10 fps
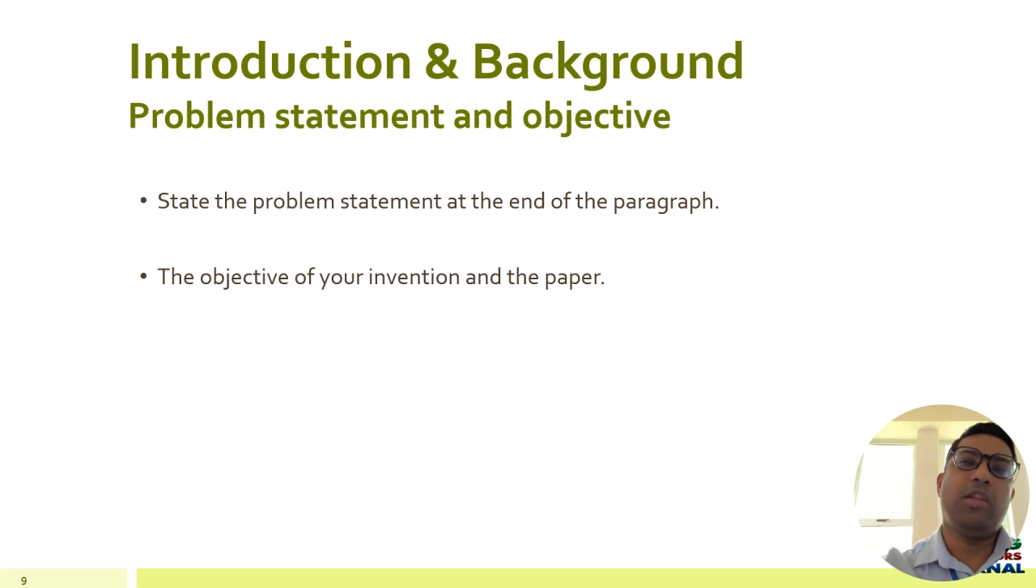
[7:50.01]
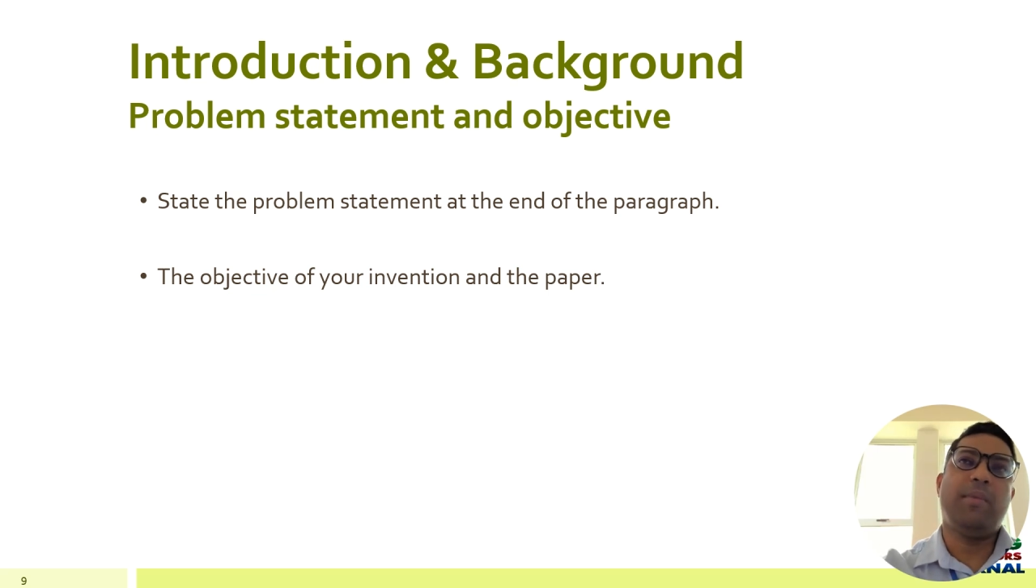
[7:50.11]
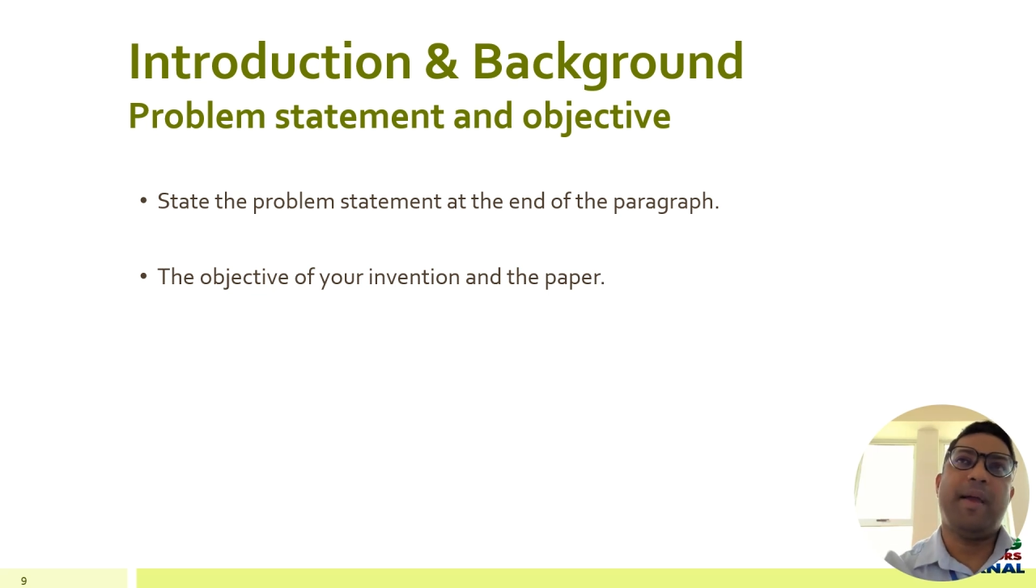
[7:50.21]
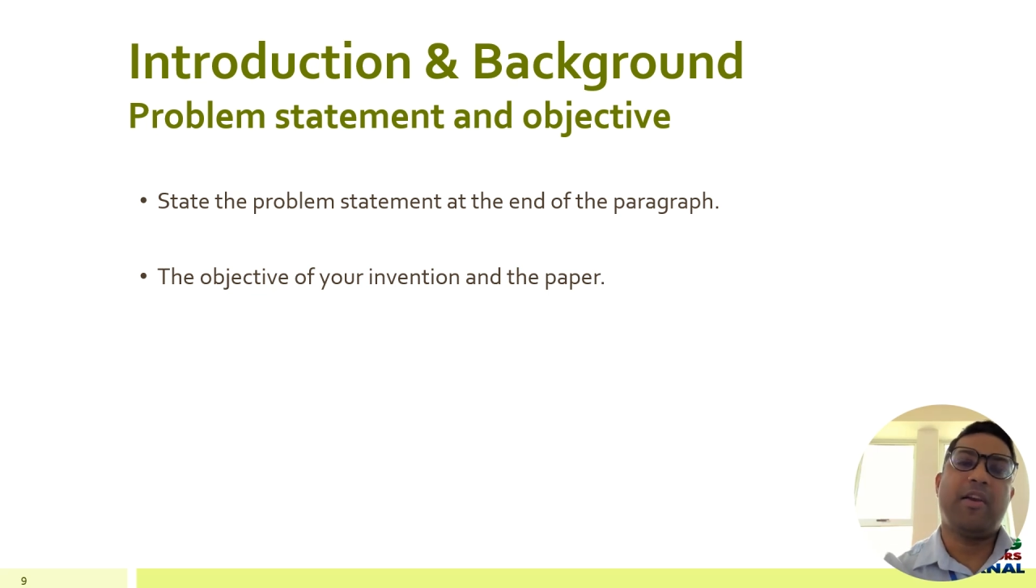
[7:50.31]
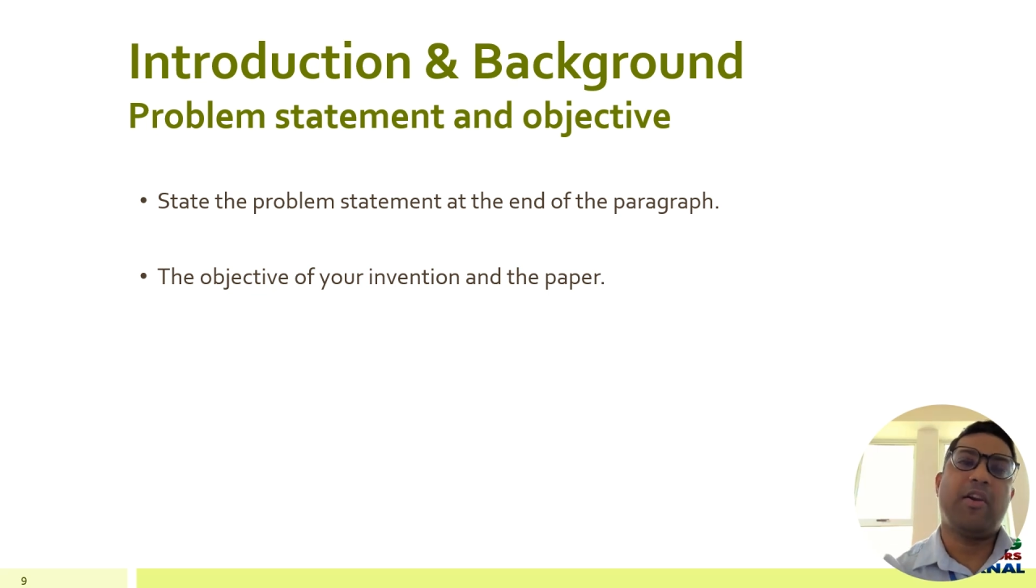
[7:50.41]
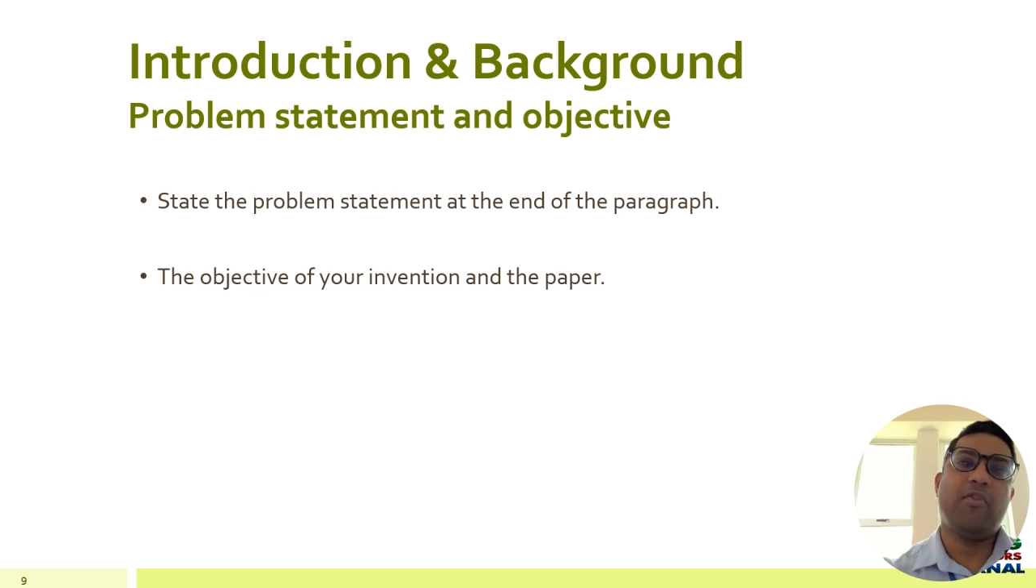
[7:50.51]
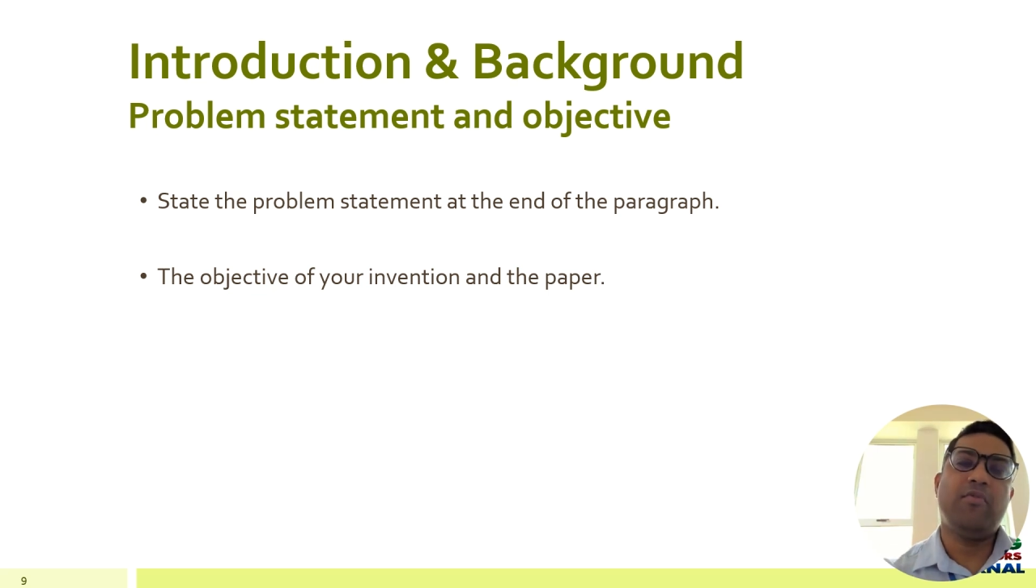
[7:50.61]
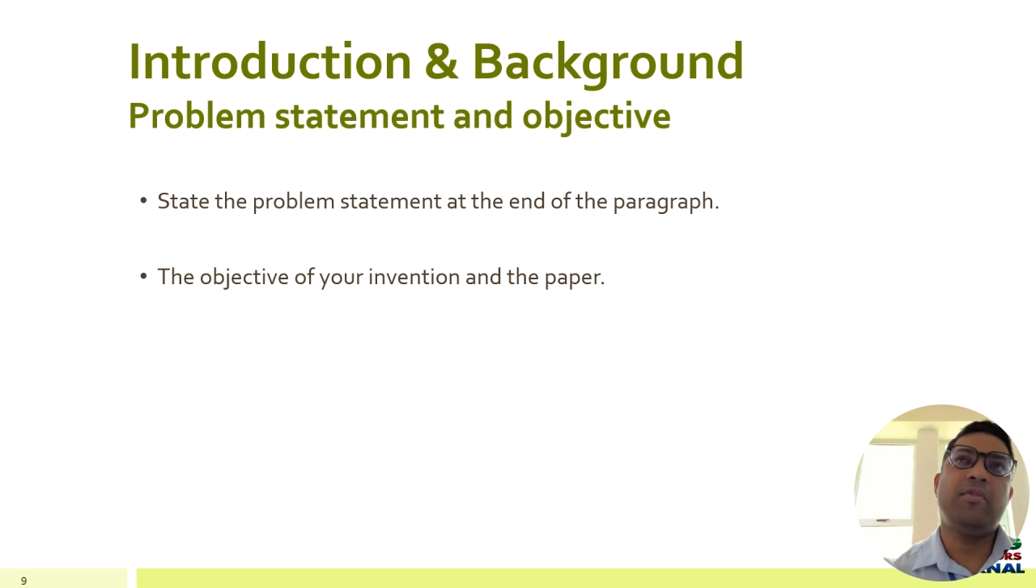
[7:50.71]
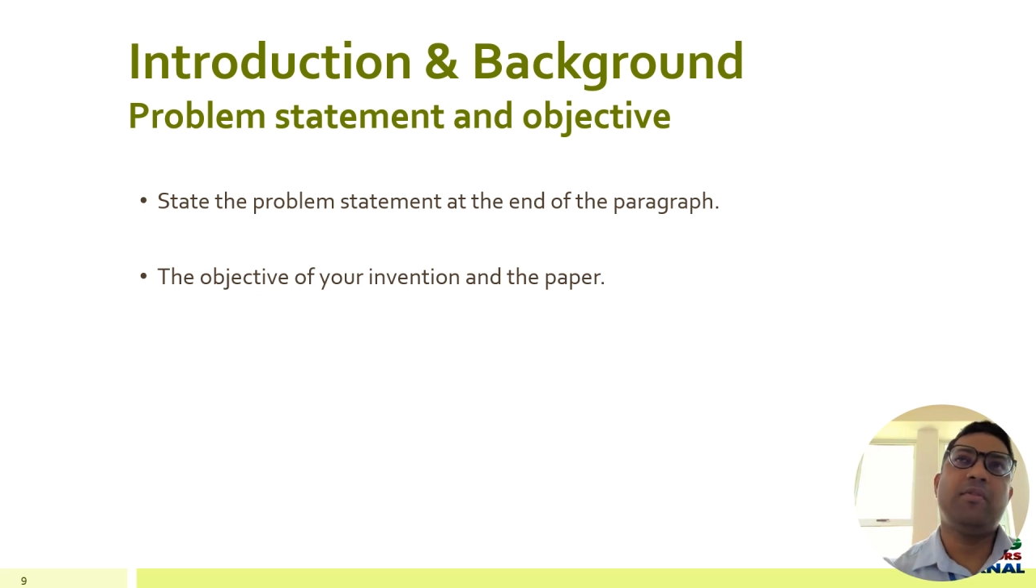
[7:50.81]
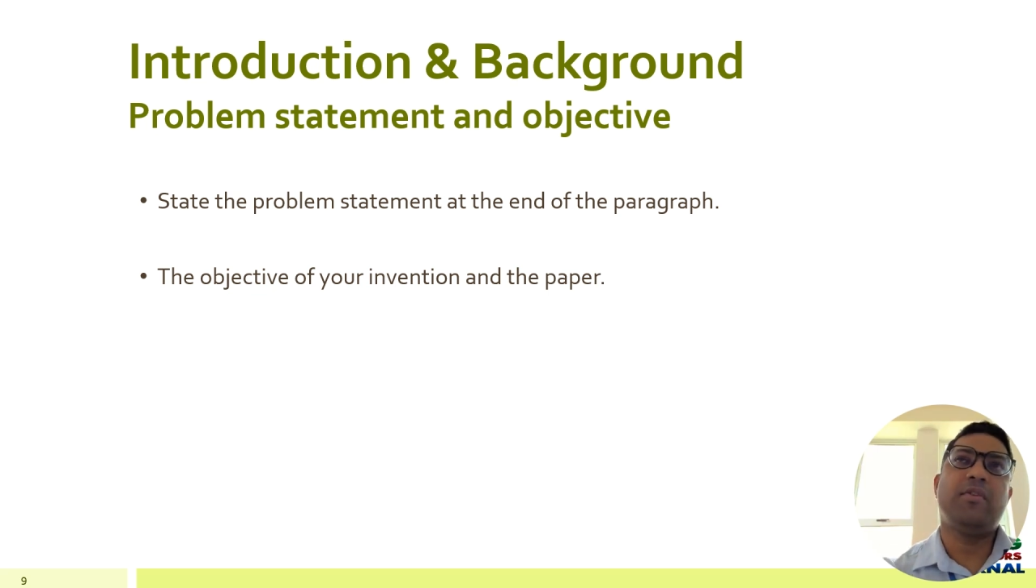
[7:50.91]
the
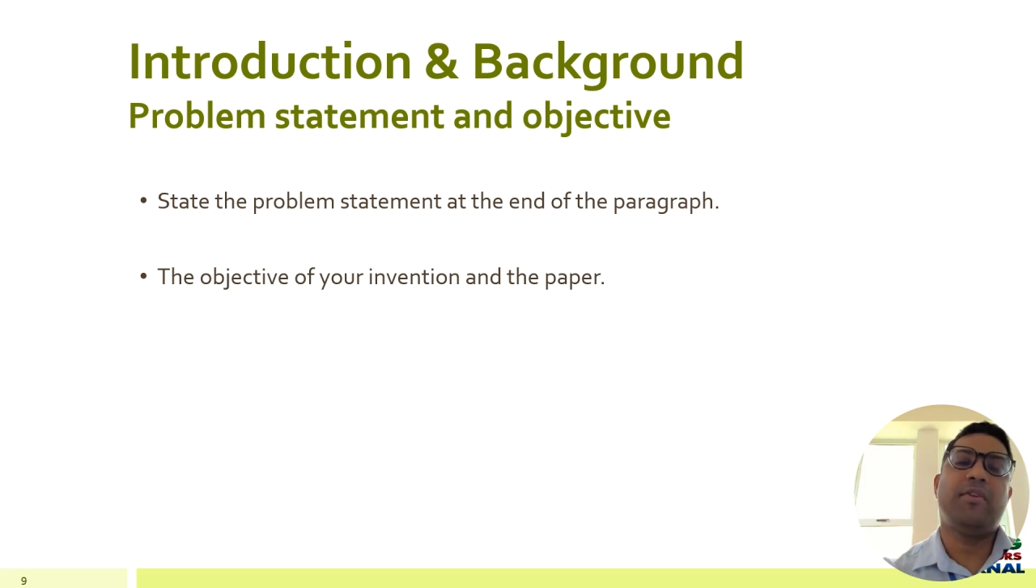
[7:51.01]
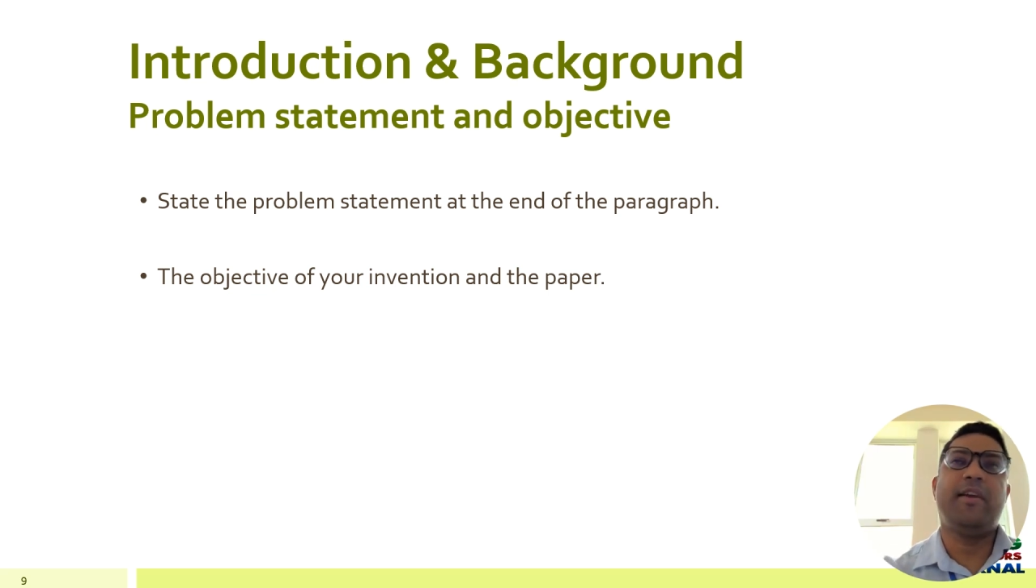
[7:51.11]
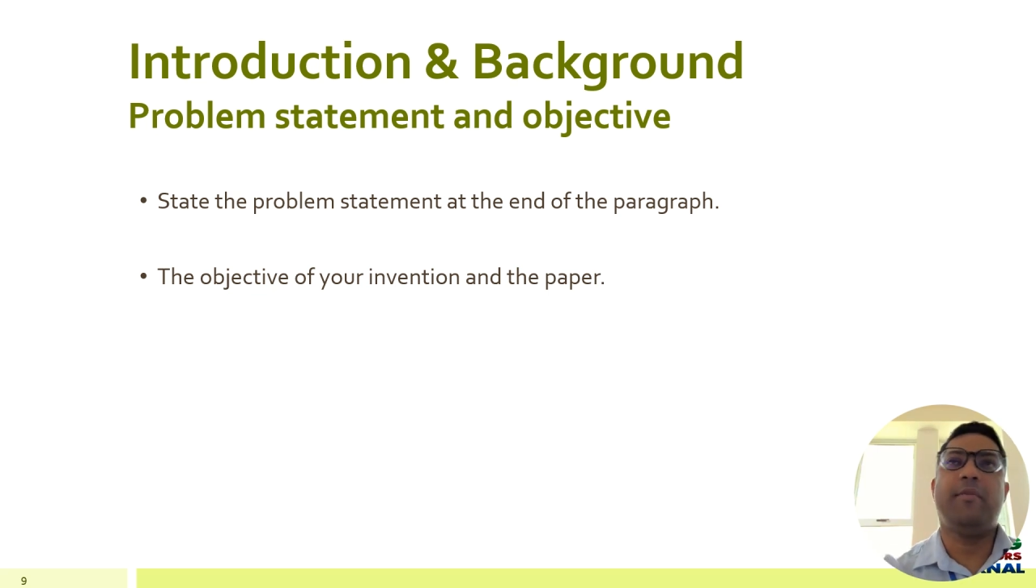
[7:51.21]
background, right?